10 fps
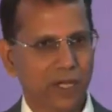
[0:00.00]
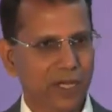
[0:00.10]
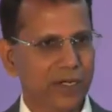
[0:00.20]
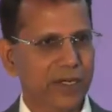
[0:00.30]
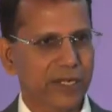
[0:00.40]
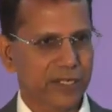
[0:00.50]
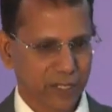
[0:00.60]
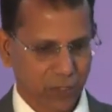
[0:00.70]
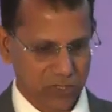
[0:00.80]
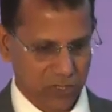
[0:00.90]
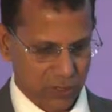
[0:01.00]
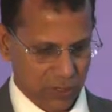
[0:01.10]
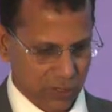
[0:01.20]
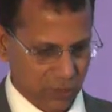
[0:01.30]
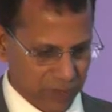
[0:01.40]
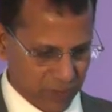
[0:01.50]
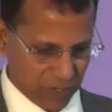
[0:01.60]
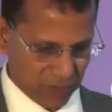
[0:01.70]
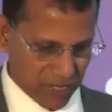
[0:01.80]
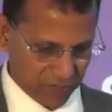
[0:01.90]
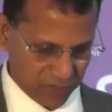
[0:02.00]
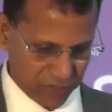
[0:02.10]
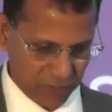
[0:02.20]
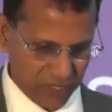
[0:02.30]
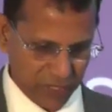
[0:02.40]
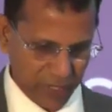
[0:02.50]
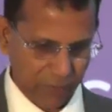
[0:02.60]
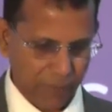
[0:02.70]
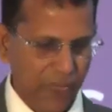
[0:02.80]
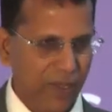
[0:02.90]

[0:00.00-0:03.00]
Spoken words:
180,000 people are benefited by that.